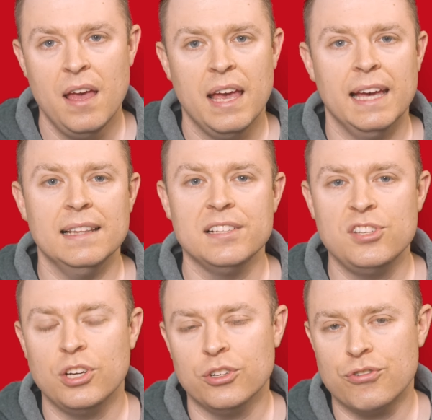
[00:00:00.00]
It lets
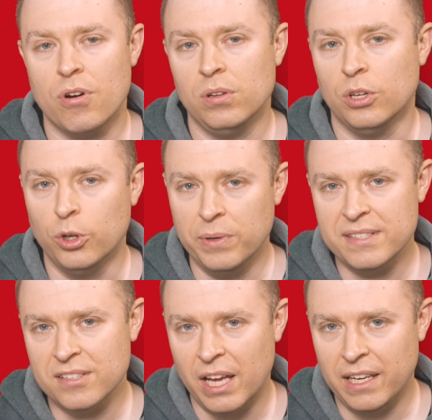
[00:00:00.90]
you control who
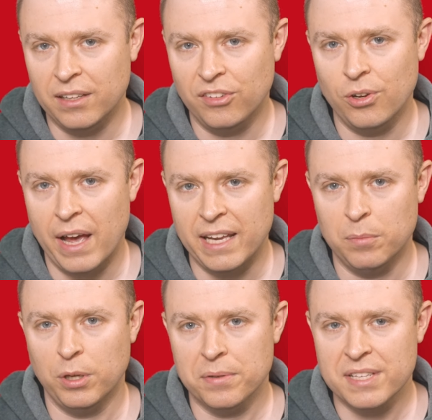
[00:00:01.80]
is signed into your
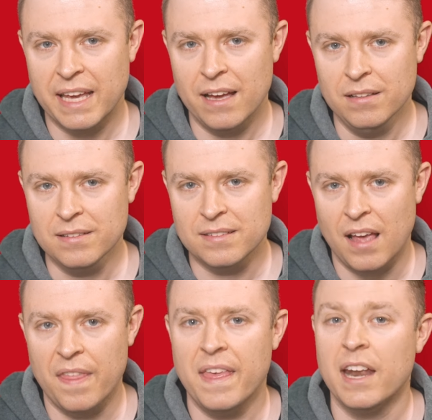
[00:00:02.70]
AWS accounts
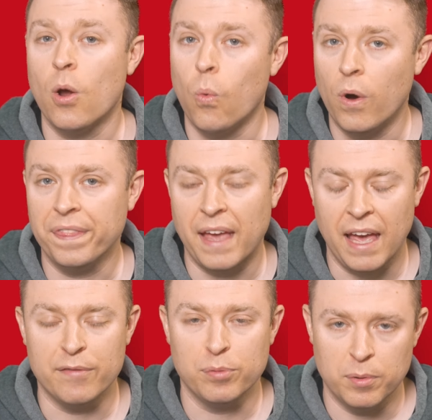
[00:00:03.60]
and then what they
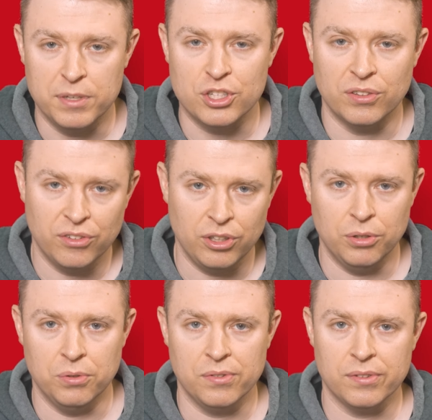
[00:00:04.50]
have permission to
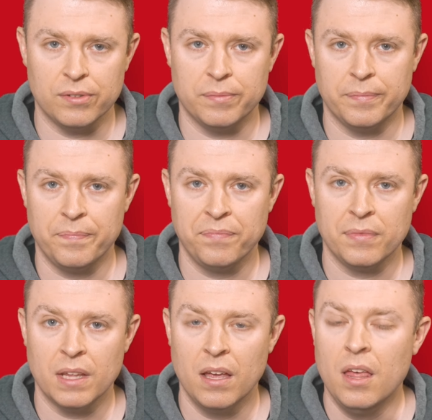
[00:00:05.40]
use.
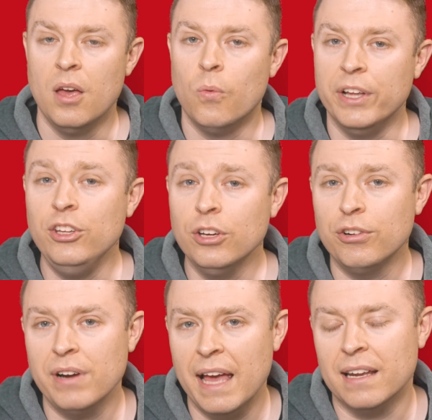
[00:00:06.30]
When you
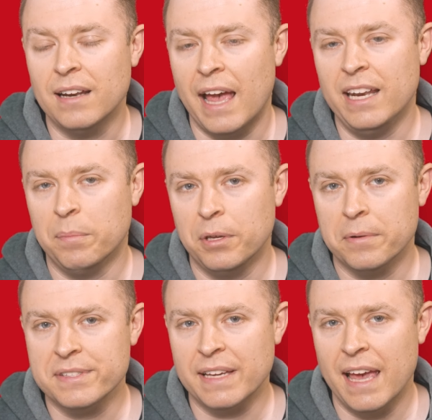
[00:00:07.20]
create an
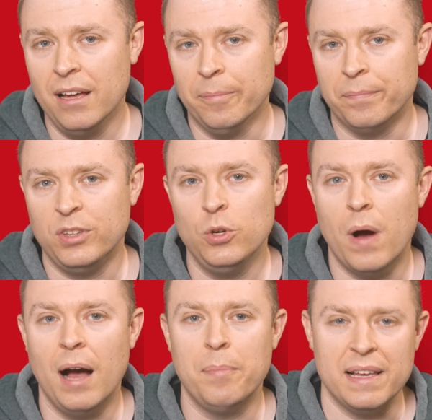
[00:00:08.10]
AWS account, you
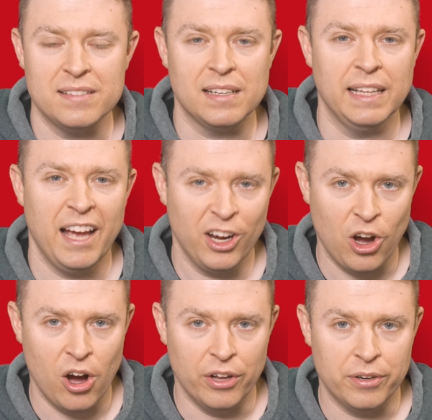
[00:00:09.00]
are basically a
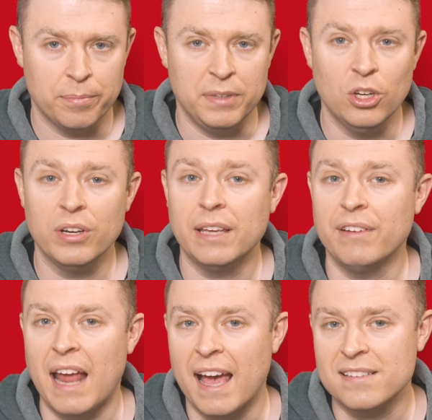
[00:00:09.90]
god. You're
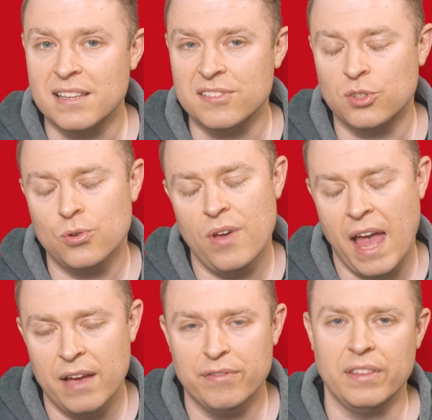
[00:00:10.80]
given access to
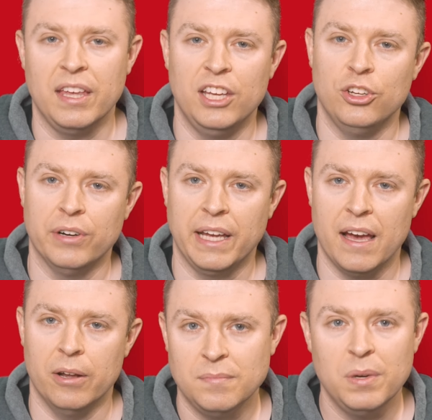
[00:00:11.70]
everything in your
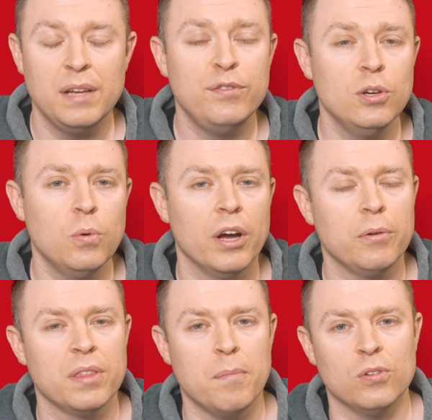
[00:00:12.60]
account. But if you work
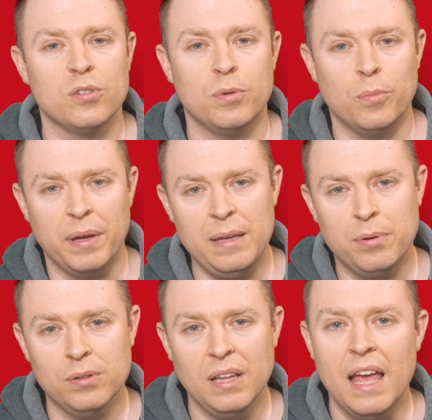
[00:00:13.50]
with multiple people,